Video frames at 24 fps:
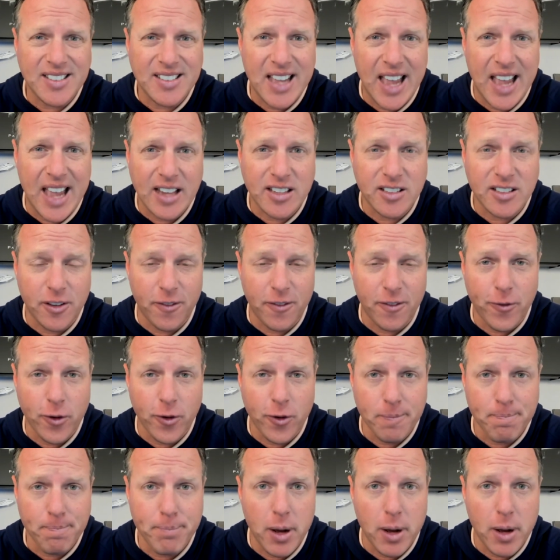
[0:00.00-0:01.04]
tax
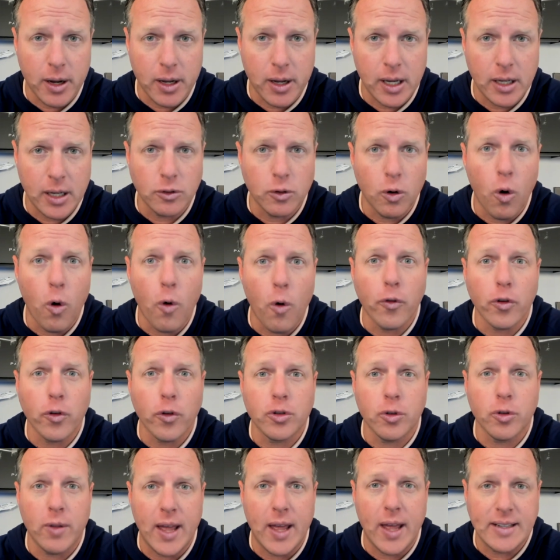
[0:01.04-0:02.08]
deferred bucket over
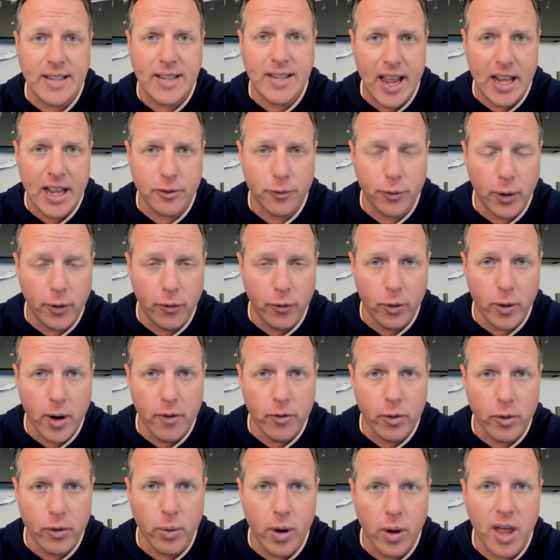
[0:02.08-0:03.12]
to that tax-free
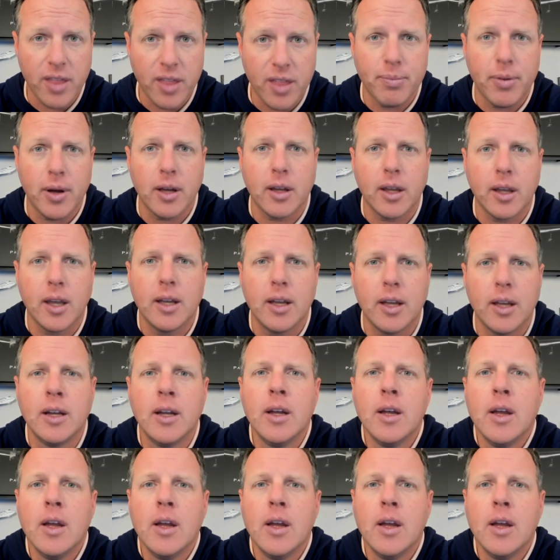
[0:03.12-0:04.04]
forever Roth bucket,